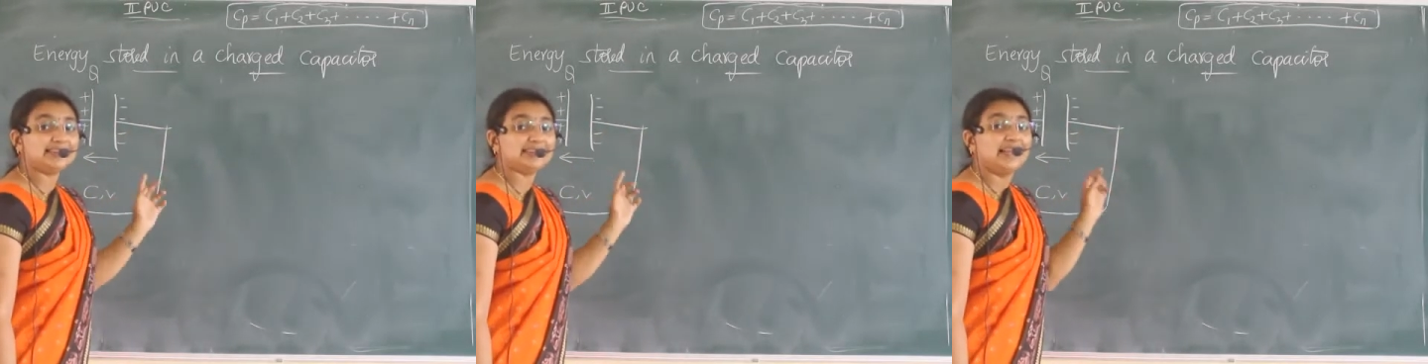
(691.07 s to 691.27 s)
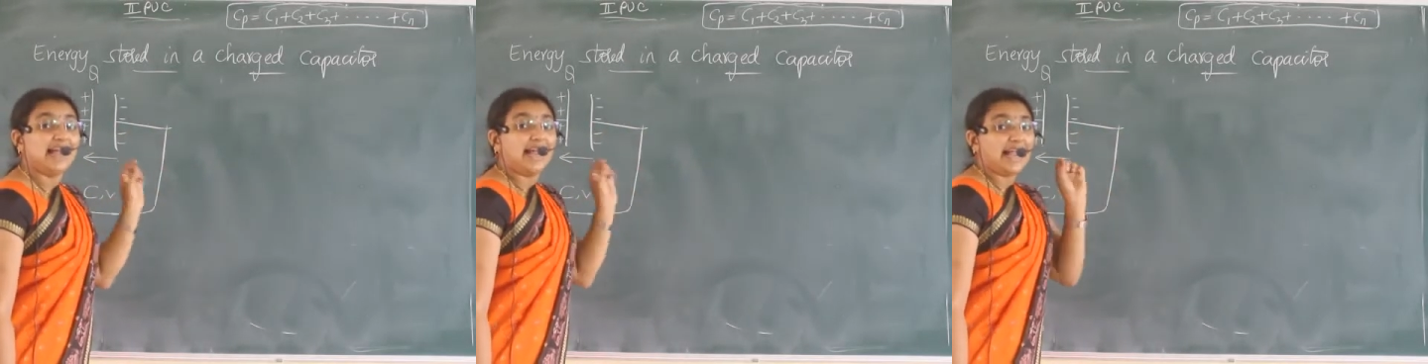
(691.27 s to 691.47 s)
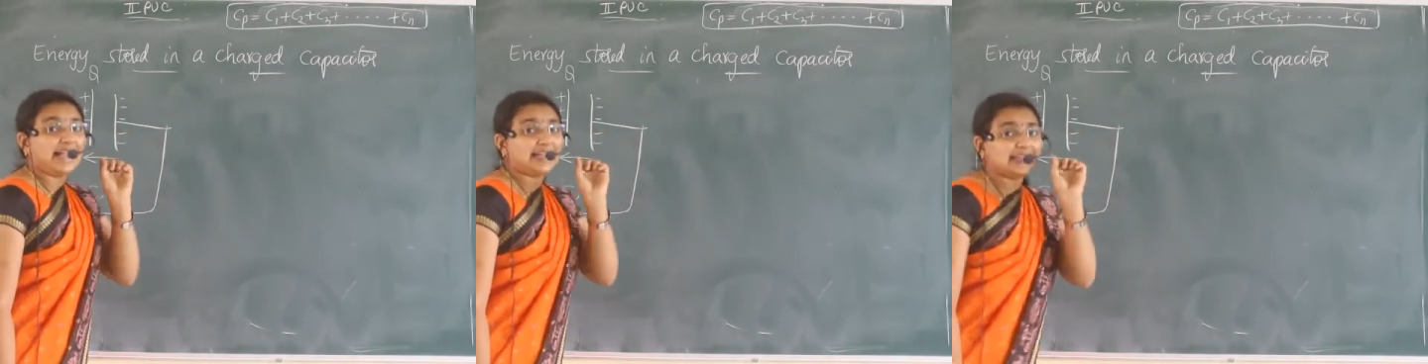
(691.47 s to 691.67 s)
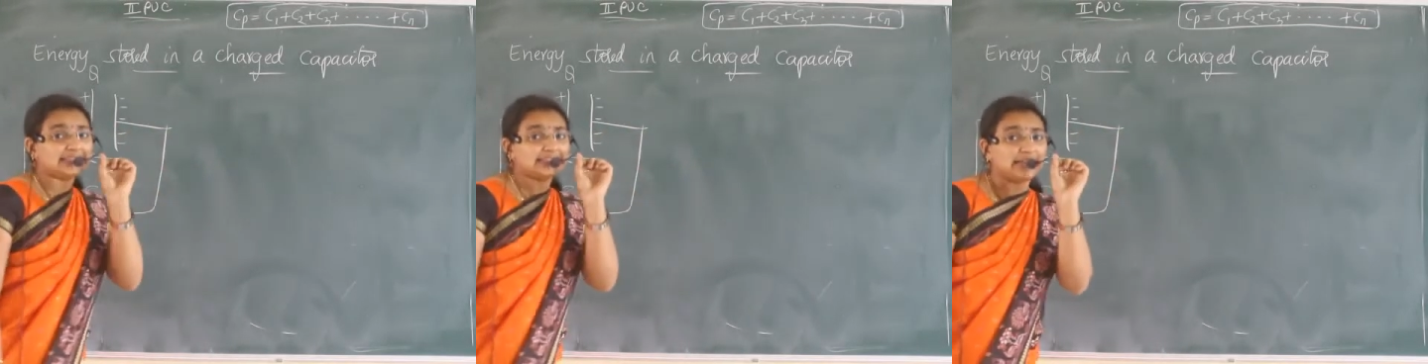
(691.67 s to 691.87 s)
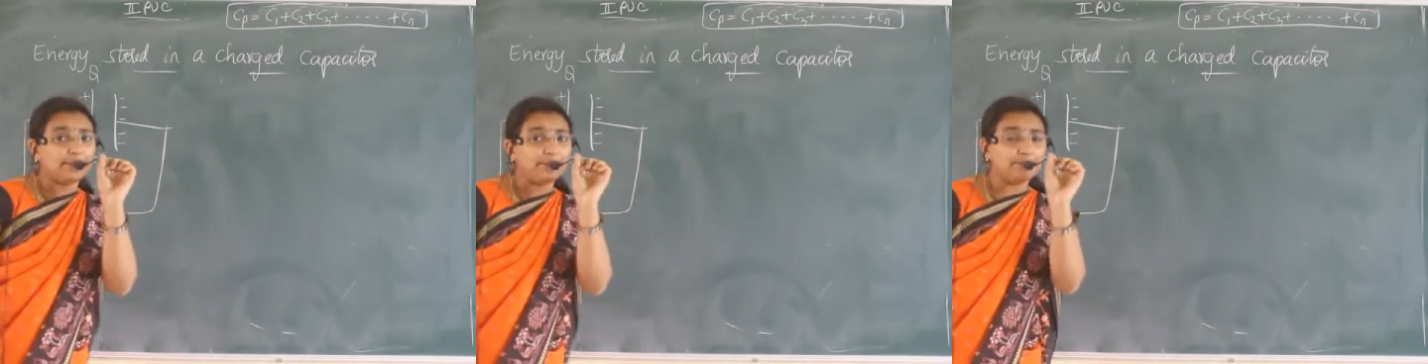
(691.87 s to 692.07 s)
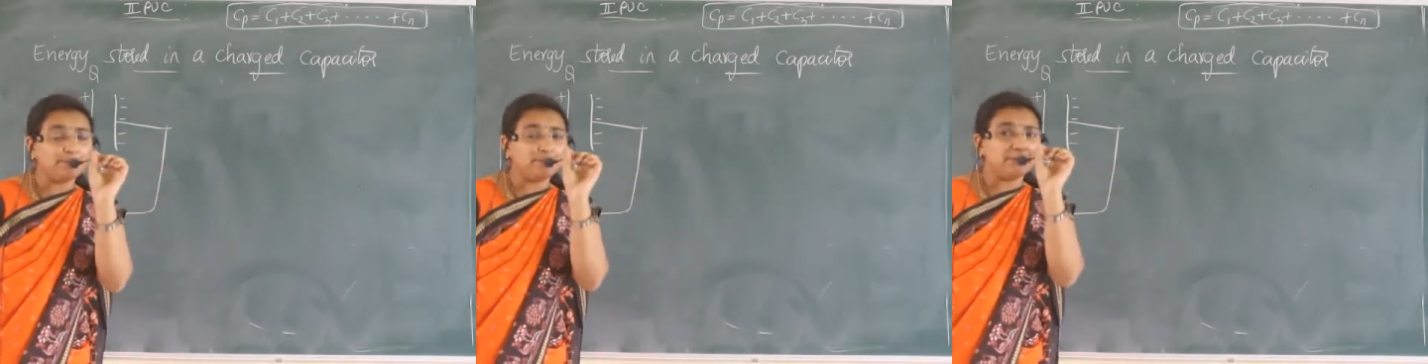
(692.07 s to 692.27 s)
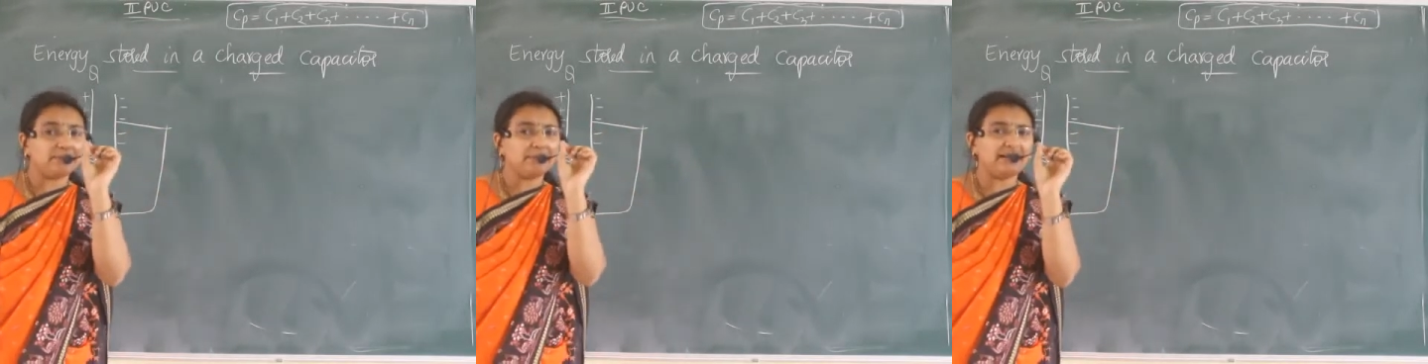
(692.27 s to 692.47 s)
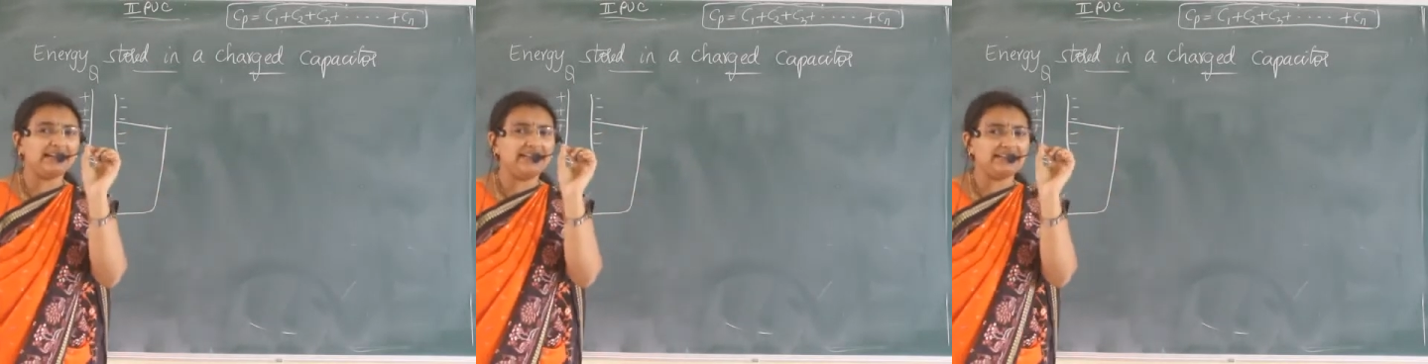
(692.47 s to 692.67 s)
at some
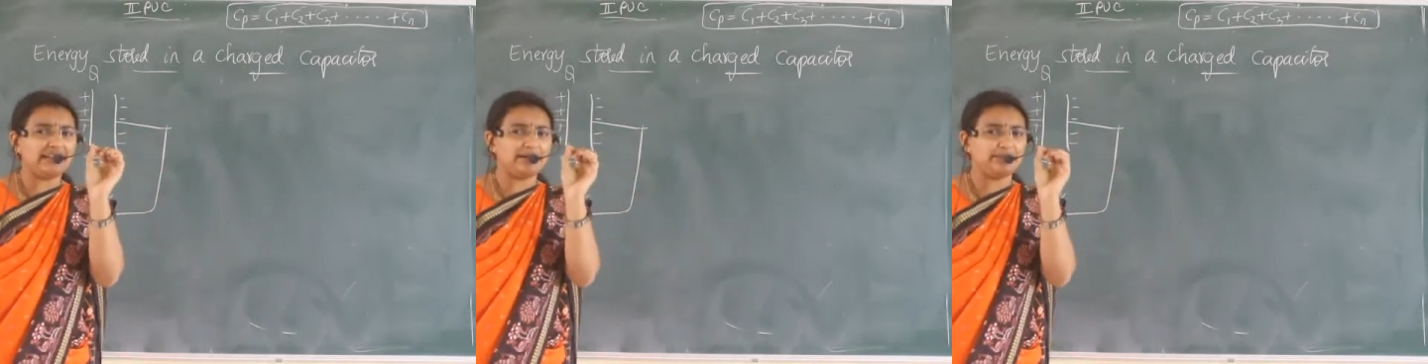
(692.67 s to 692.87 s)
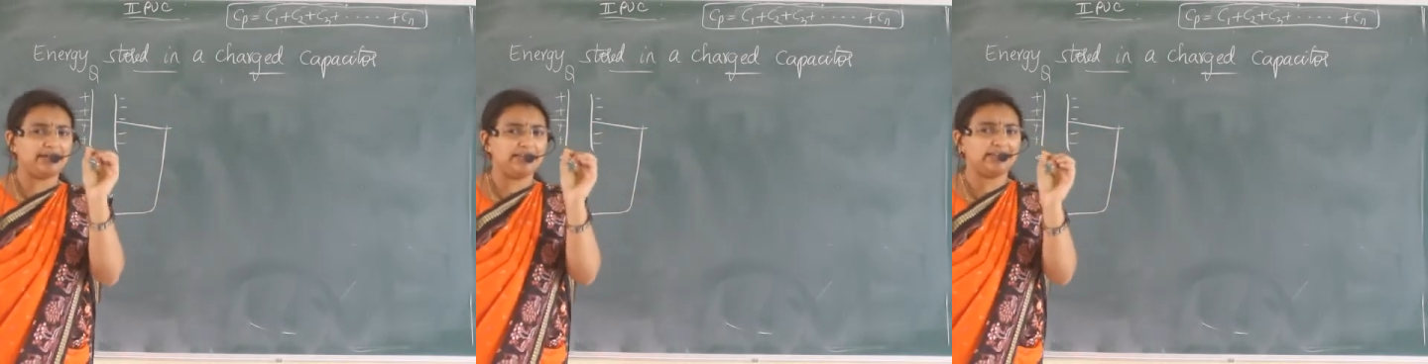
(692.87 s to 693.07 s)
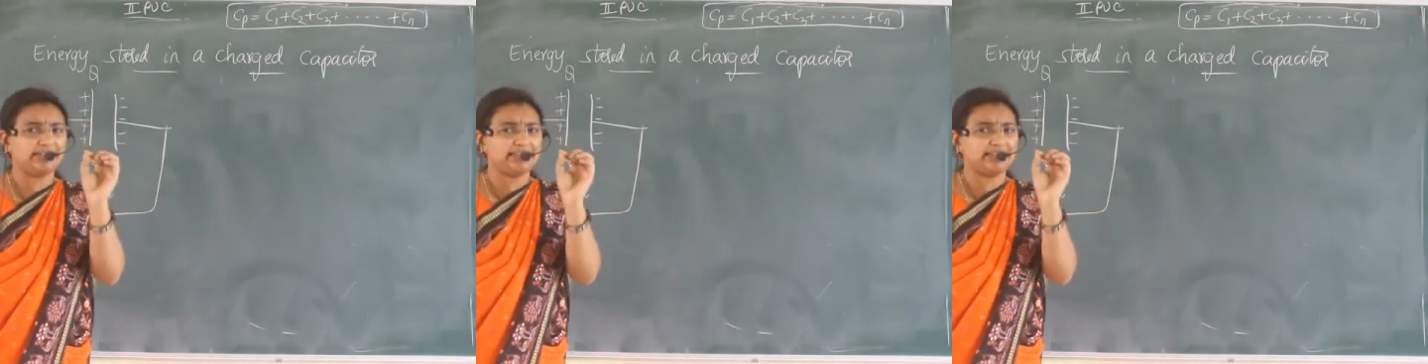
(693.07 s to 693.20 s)
intermediate state.